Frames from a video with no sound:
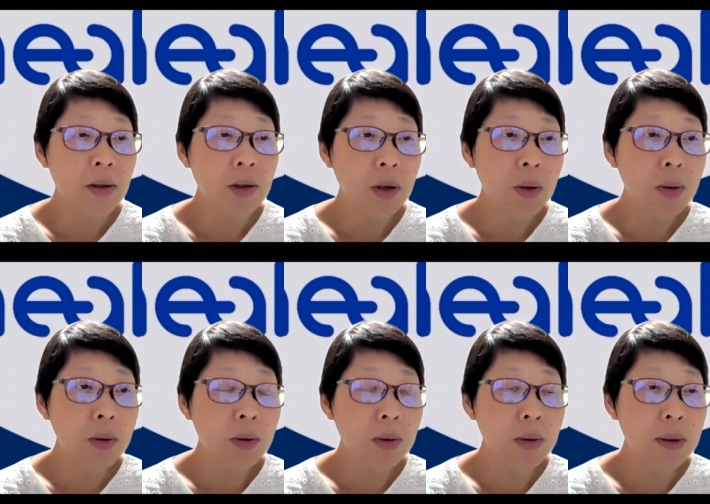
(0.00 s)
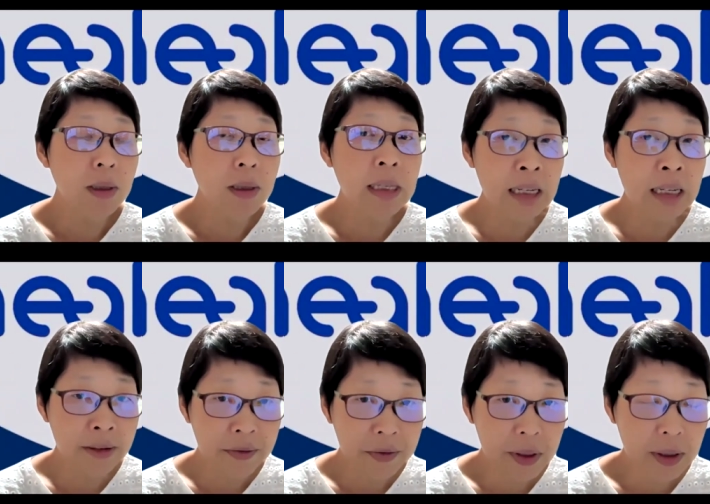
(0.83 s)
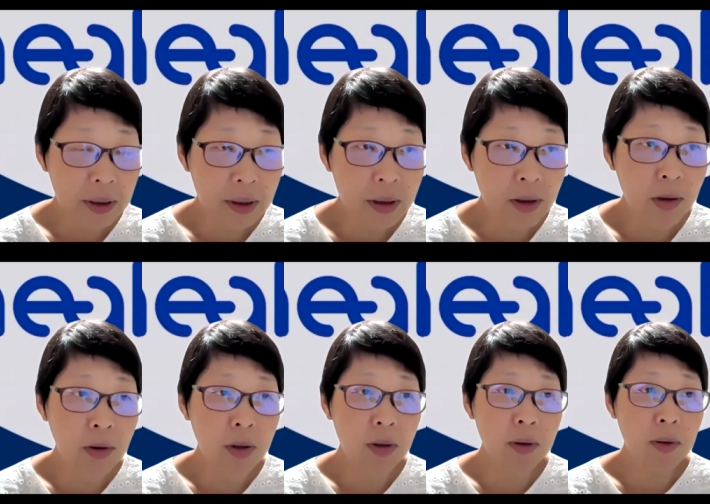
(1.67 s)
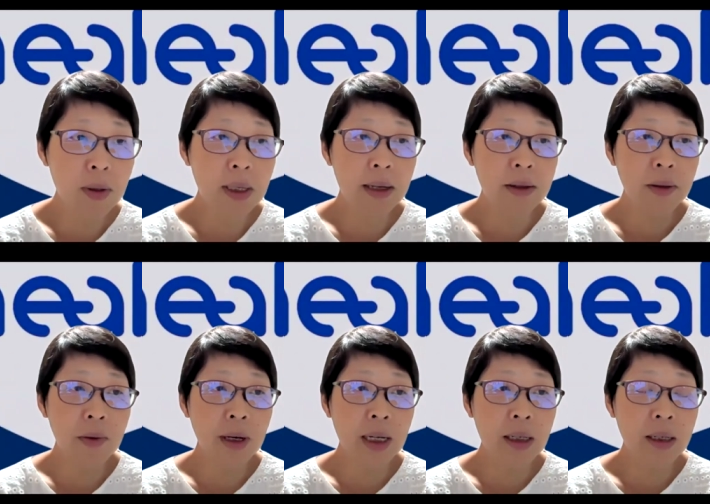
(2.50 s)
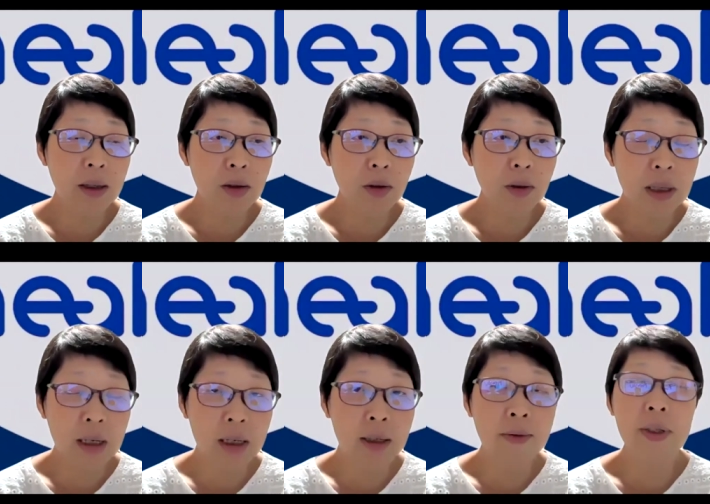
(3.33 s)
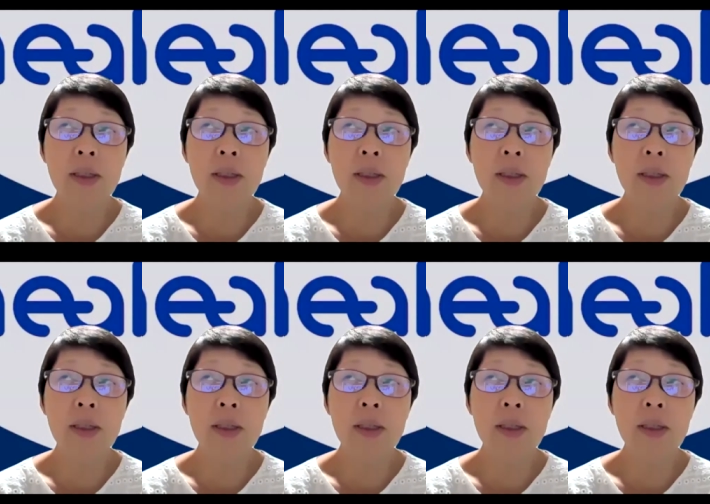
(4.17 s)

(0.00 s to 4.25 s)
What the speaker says: So nerves, use those that is related to nerves.